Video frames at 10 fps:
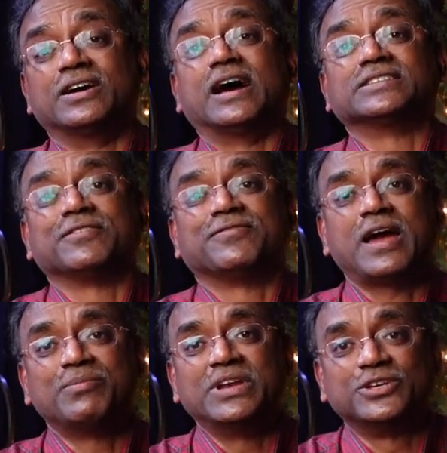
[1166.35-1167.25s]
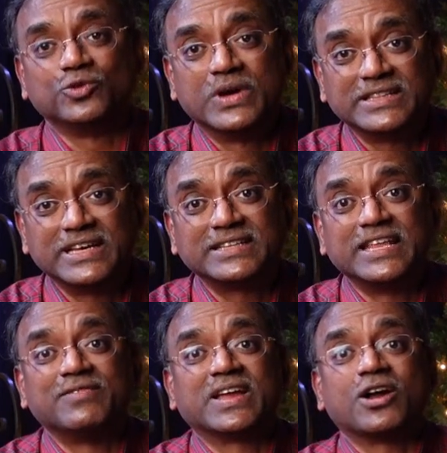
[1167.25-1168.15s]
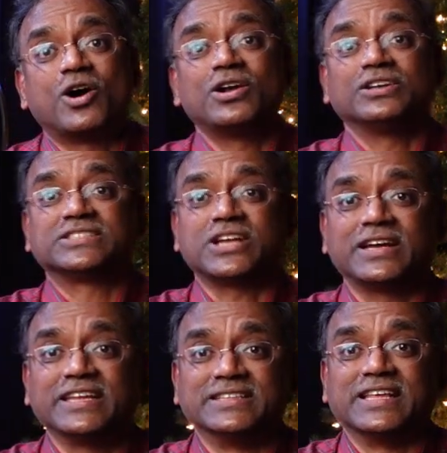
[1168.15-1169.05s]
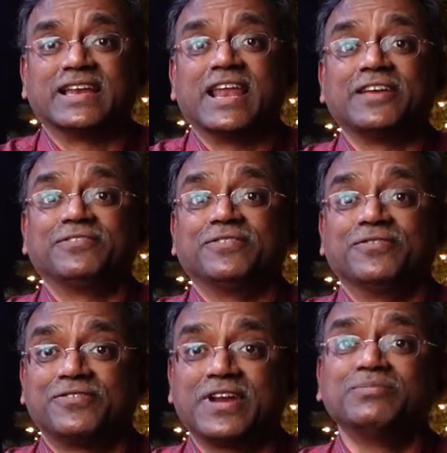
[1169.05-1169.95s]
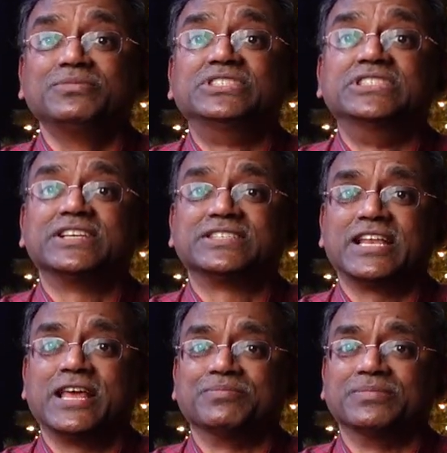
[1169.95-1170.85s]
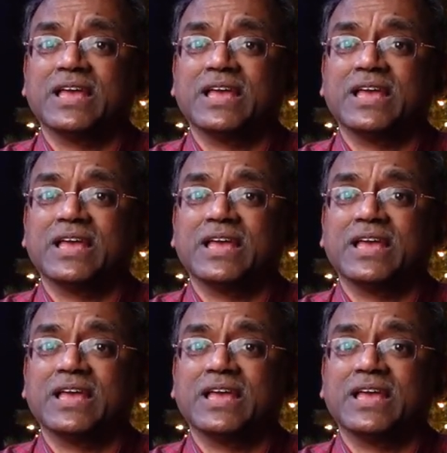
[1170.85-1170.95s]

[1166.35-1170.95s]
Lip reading: As a family together, they were all starting their life from Jerusalem.